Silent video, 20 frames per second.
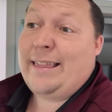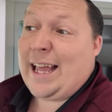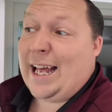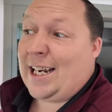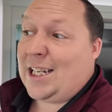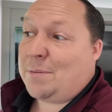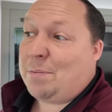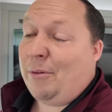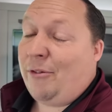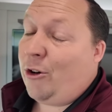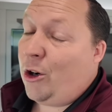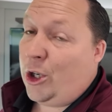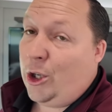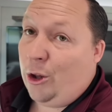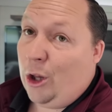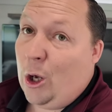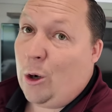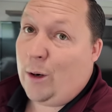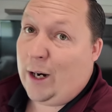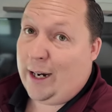that is before
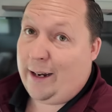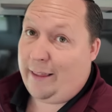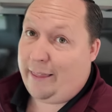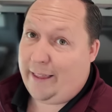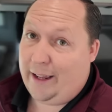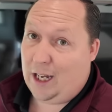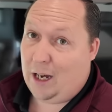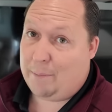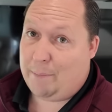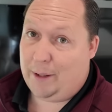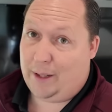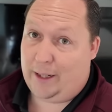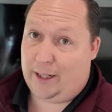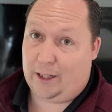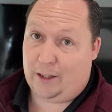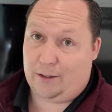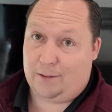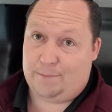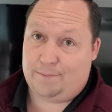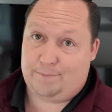you load anything. Oh
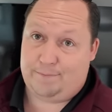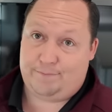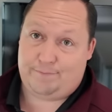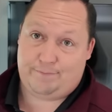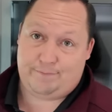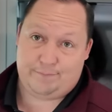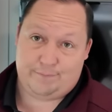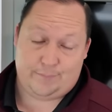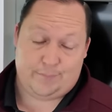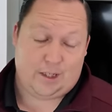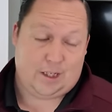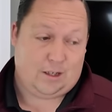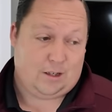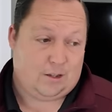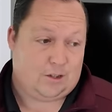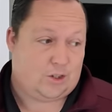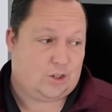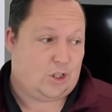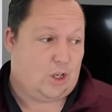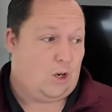yeah, yep.
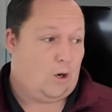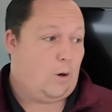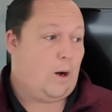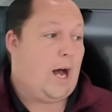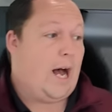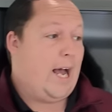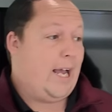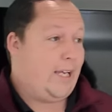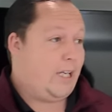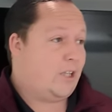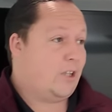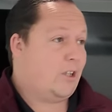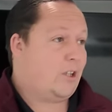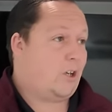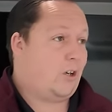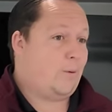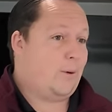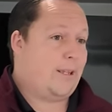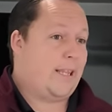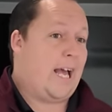So I
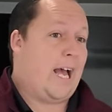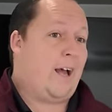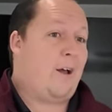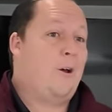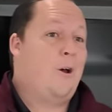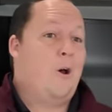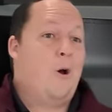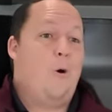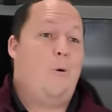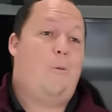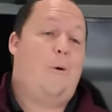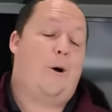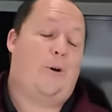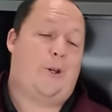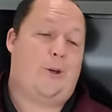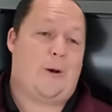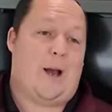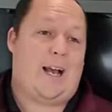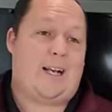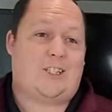concur with that. Will,
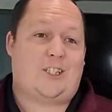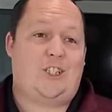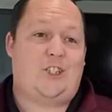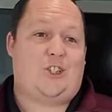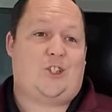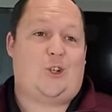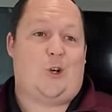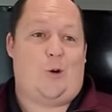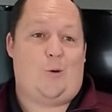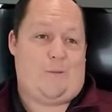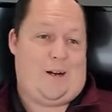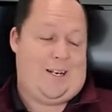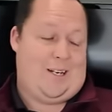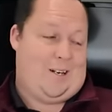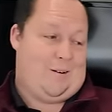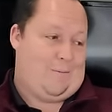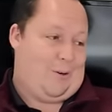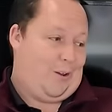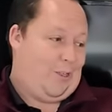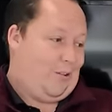you actually stole my
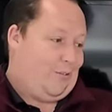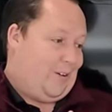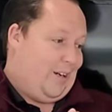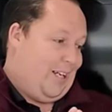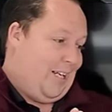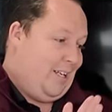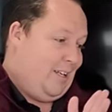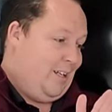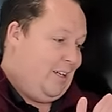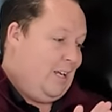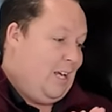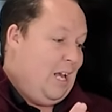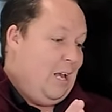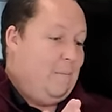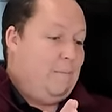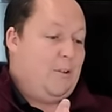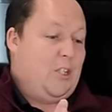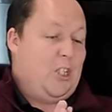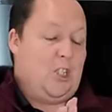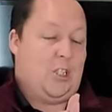number three. Oh
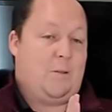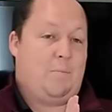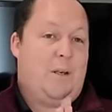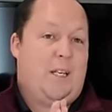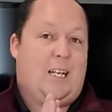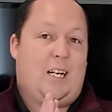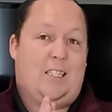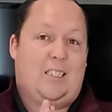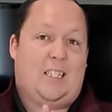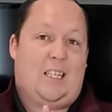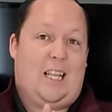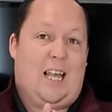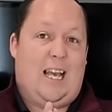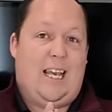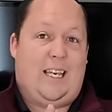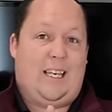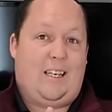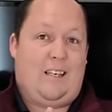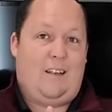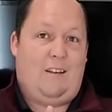no! Just because of
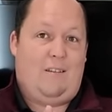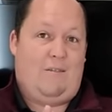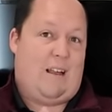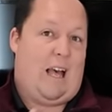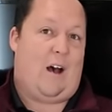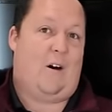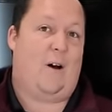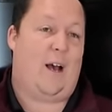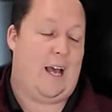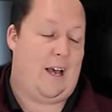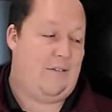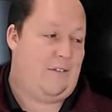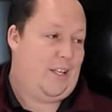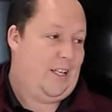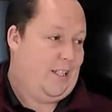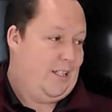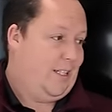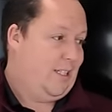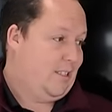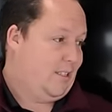like how
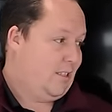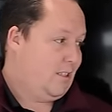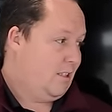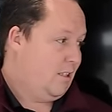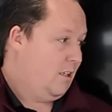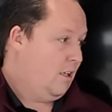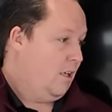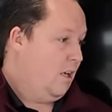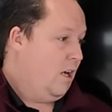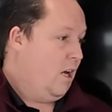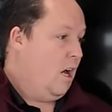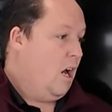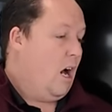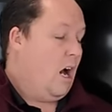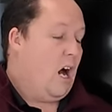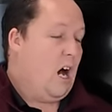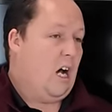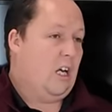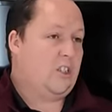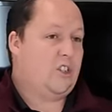heavy it is. Yep.
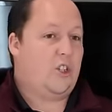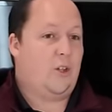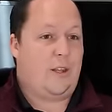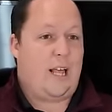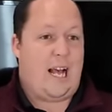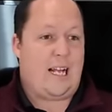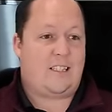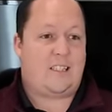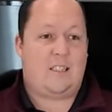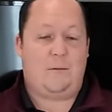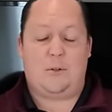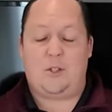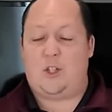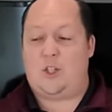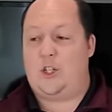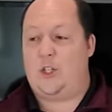Uh, so that's number